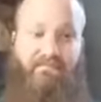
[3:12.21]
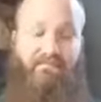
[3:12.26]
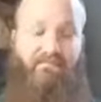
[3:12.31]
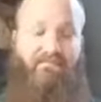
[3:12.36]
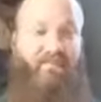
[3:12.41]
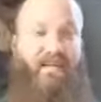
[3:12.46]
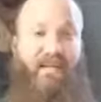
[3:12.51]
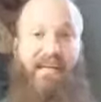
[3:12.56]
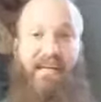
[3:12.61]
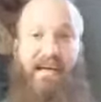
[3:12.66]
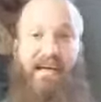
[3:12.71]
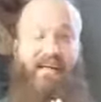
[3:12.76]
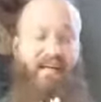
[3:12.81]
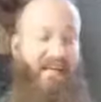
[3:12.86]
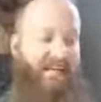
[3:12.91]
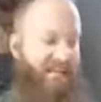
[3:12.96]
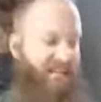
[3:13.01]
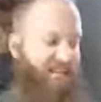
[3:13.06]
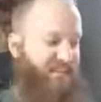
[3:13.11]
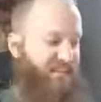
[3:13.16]
Yeah,
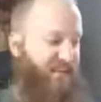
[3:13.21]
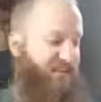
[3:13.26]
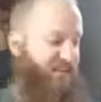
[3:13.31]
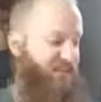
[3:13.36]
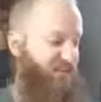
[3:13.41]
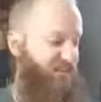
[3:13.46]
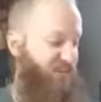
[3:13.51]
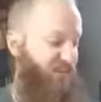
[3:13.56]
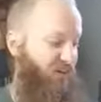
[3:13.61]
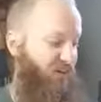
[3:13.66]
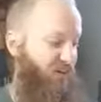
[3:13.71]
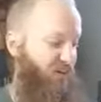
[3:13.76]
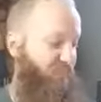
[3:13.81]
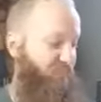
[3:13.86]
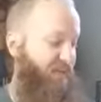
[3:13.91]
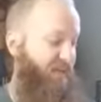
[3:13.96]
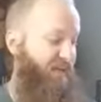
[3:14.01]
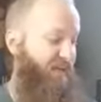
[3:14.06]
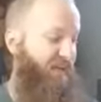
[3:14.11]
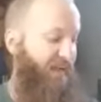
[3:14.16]
insane. So
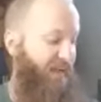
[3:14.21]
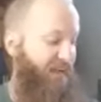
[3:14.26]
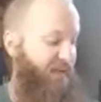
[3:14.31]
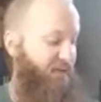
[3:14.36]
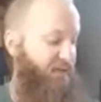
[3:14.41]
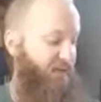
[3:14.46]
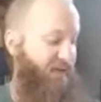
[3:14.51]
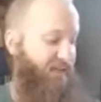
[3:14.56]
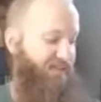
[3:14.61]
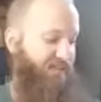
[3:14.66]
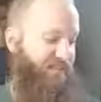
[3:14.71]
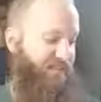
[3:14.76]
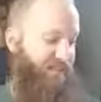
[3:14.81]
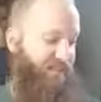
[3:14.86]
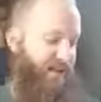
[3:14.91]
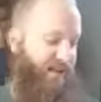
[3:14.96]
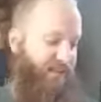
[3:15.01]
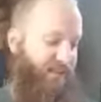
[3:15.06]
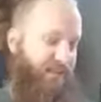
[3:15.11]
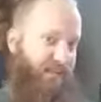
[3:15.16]
anyways, it's
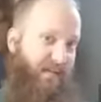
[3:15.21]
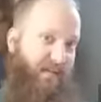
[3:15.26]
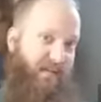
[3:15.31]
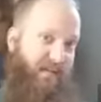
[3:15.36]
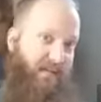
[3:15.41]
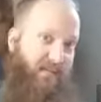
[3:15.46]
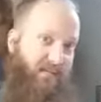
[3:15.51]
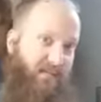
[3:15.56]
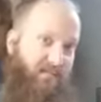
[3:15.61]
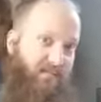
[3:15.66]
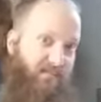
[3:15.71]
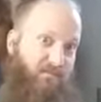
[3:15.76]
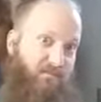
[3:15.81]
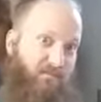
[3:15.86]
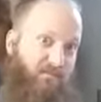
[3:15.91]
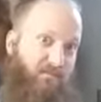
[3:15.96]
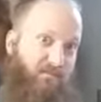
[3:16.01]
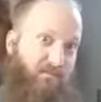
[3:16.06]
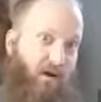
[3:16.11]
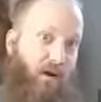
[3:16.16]
not that
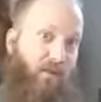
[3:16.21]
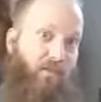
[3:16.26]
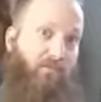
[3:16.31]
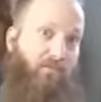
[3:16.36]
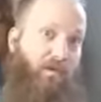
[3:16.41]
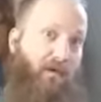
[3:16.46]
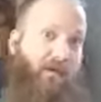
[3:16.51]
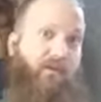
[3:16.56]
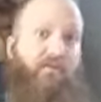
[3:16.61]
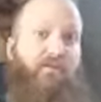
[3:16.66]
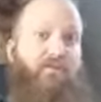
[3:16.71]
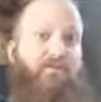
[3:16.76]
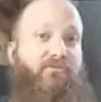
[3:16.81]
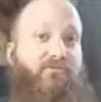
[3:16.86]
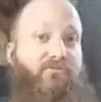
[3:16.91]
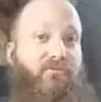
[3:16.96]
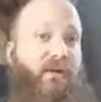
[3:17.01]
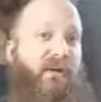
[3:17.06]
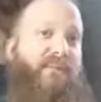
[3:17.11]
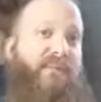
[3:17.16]
all the money went to
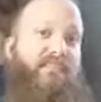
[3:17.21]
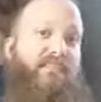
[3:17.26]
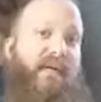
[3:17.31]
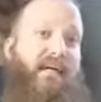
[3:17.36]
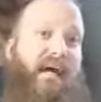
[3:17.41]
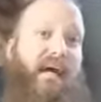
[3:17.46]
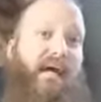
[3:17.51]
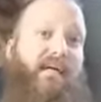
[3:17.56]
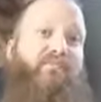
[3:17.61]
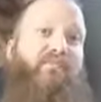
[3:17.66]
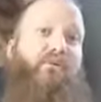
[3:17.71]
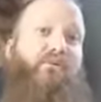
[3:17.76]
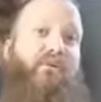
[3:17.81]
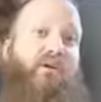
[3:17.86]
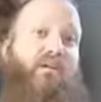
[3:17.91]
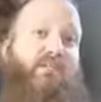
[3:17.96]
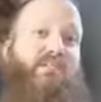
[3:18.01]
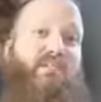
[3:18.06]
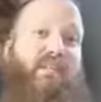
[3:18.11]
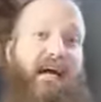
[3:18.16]
Freddy, it's that
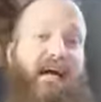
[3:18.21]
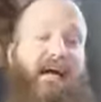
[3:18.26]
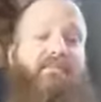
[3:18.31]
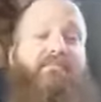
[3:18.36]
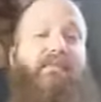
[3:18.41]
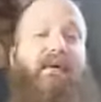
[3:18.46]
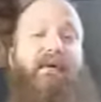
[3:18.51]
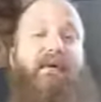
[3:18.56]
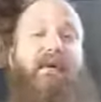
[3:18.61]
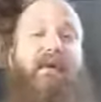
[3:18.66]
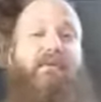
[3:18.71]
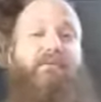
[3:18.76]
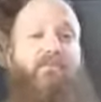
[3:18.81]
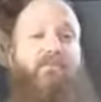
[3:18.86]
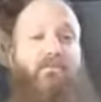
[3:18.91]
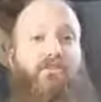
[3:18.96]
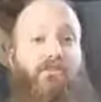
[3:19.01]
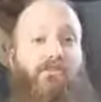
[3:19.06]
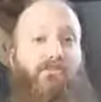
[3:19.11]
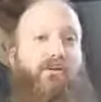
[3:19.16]
everyone's time that came to
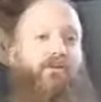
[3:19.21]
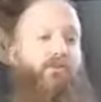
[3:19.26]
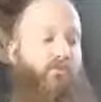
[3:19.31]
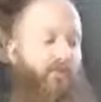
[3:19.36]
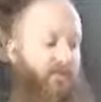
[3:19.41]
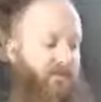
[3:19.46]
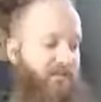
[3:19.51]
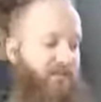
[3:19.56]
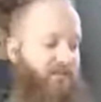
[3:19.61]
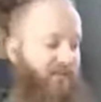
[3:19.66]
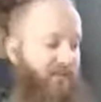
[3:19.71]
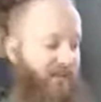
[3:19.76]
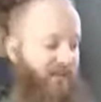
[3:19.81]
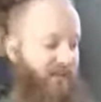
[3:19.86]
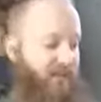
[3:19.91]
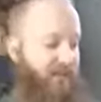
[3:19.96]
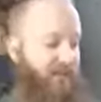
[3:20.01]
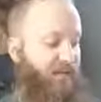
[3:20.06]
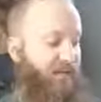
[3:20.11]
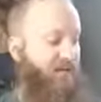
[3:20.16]
the show went to
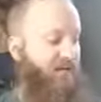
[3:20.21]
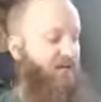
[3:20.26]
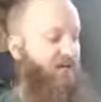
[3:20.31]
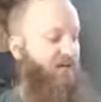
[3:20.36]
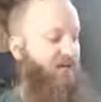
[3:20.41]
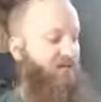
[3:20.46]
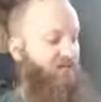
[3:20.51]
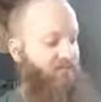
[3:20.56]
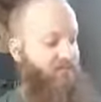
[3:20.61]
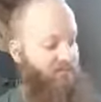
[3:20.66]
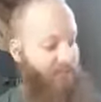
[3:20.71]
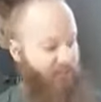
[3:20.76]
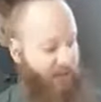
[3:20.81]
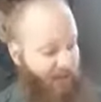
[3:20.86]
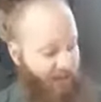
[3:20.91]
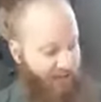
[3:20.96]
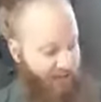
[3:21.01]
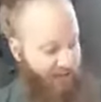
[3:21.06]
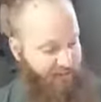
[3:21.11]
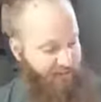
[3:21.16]
Freddy.
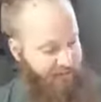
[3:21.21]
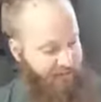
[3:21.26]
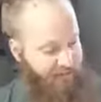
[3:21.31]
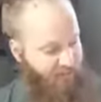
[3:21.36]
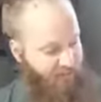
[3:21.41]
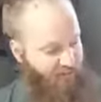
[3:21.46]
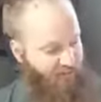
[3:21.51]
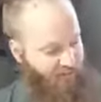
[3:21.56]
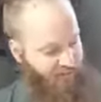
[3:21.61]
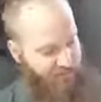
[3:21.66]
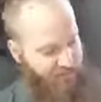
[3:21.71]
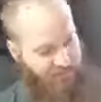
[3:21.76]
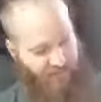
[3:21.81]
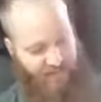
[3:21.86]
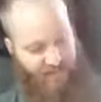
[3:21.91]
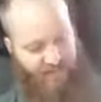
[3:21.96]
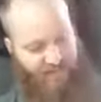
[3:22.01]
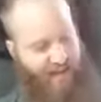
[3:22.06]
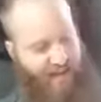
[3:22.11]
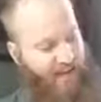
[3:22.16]
But,
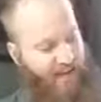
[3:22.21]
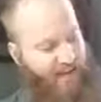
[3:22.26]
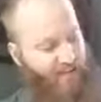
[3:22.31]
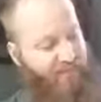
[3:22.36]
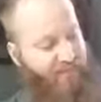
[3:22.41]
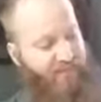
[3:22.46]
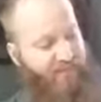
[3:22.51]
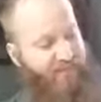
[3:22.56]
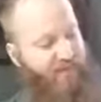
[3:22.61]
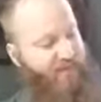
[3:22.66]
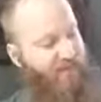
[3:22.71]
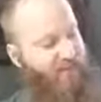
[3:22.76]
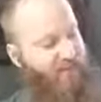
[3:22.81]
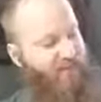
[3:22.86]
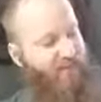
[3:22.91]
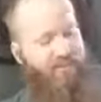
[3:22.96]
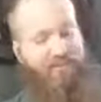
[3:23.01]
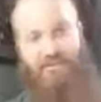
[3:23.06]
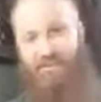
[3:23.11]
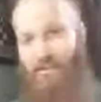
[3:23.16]
saying that,
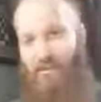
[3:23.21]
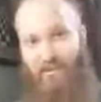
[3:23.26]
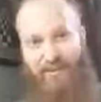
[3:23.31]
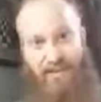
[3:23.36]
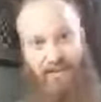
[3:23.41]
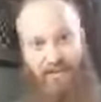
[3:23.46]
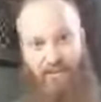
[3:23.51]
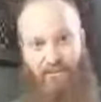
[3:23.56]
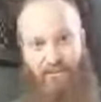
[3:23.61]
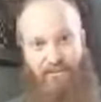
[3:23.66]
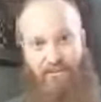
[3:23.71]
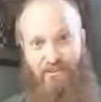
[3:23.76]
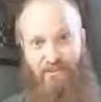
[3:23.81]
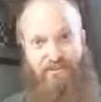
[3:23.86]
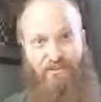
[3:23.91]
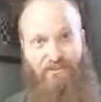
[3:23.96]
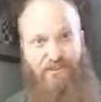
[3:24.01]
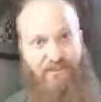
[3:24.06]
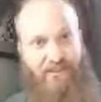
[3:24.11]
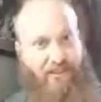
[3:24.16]
you know Lockwood's Loot
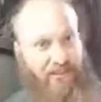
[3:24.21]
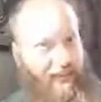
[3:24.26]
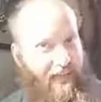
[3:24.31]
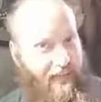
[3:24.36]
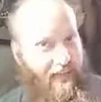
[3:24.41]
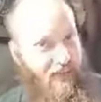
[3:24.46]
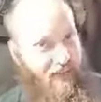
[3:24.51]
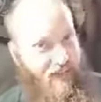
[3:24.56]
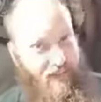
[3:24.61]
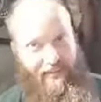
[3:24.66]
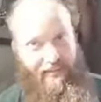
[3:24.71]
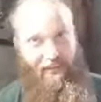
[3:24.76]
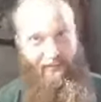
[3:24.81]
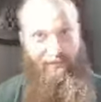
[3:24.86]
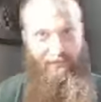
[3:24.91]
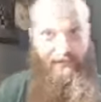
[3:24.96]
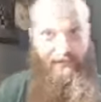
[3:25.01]
still got hooked up and